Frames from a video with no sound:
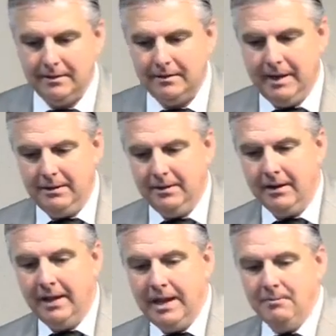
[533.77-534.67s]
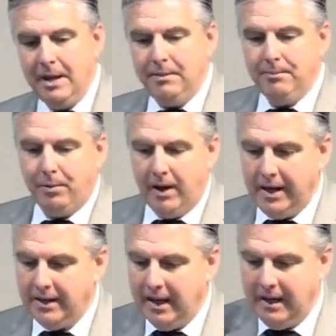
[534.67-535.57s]
That young lady may be
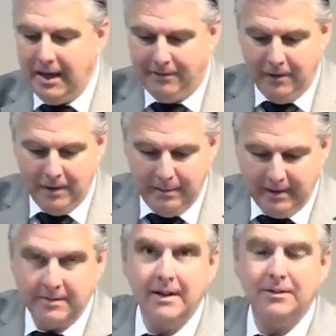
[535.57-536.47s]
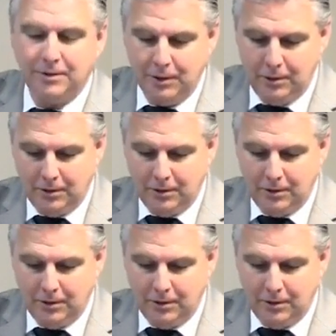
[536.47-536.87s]
praying. I'd like for him to be six-two,